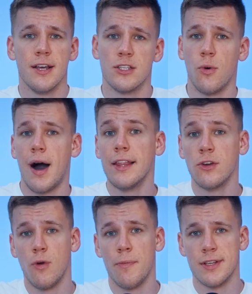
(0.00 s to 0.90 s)
So
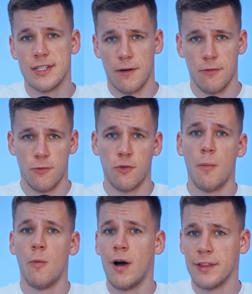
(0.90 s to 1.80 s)
unequip the stuff from
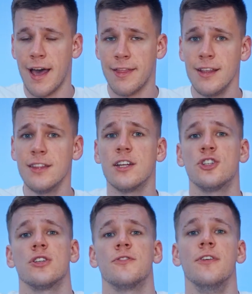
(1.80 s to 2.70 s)
one cat lead that
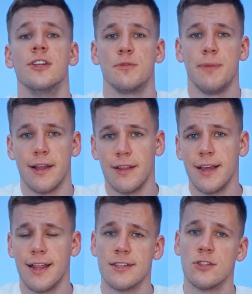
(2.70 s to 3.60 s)
just finished
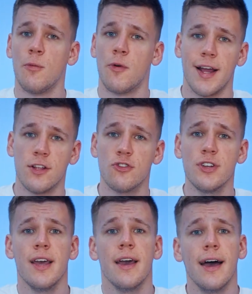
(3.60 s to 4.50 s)
battling and has no more
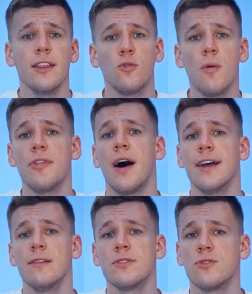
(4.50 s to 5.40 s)
energy, and equip the
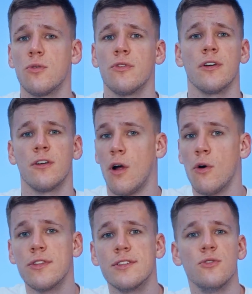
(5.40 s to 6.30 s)
items or the
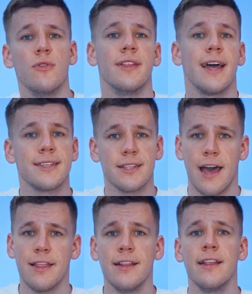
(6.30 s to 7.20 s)
clothes to the next
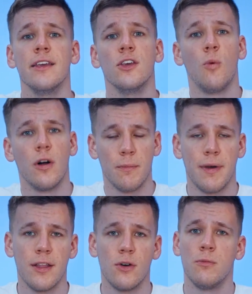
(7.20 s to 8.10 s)
cat lead you want to
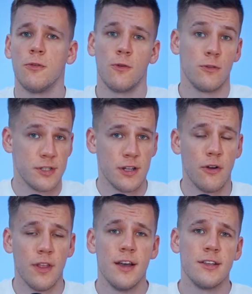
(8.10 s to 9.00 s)
battle before you
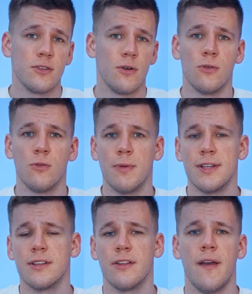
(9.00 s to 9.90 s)
start. So
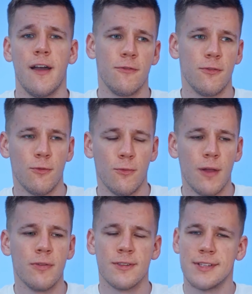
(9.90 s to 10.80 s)
basically you have
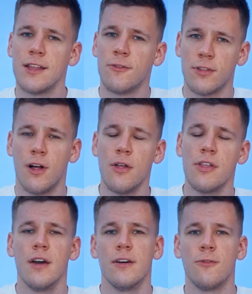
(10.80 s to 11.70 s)
one set of clothes
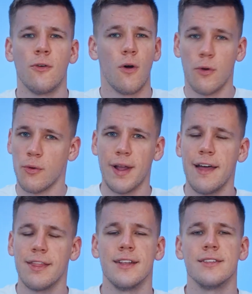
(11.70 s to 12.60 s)
for all your
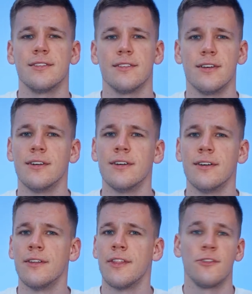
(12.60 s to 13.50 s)
cat leads
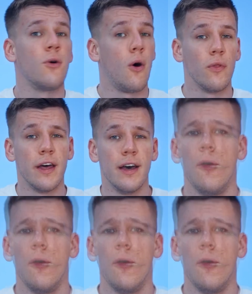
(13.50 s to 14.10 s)
that you own.